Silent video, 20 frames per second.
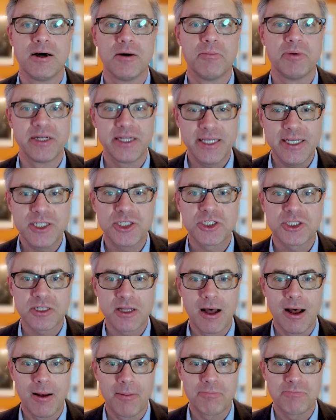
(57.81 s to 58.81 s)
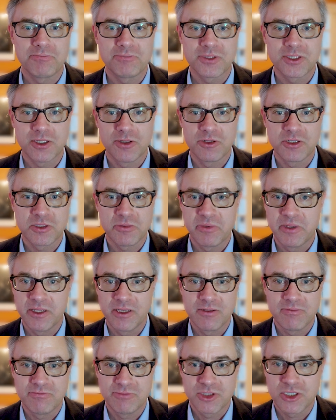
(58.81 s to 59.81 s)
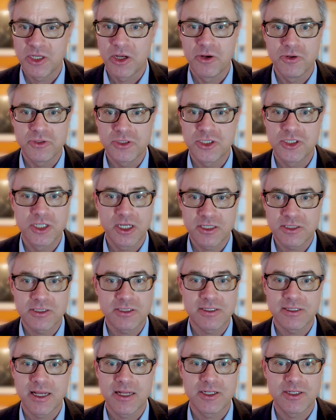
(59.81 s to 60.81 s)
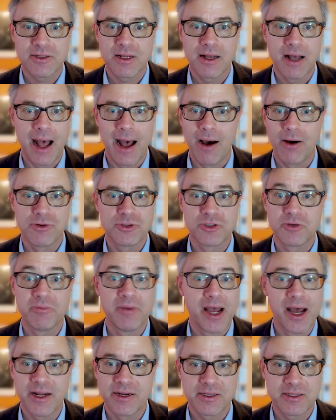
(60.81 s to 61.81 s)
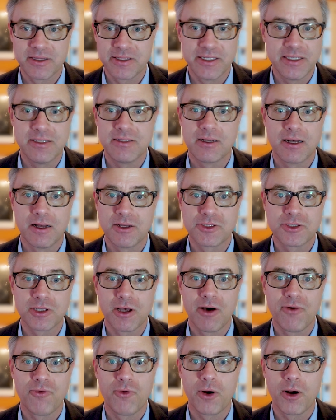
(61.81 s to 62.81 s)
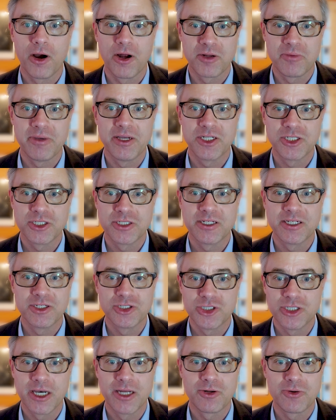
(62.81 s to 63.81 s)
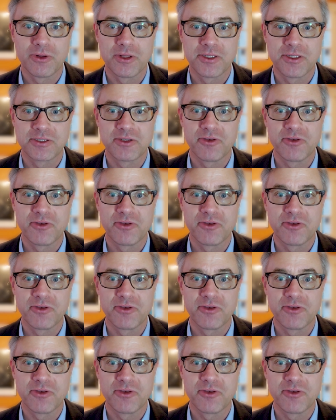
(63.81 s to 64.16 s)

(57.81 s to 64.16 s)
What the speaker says: but each stop, so to speak, shows just how dramatically software automation in general is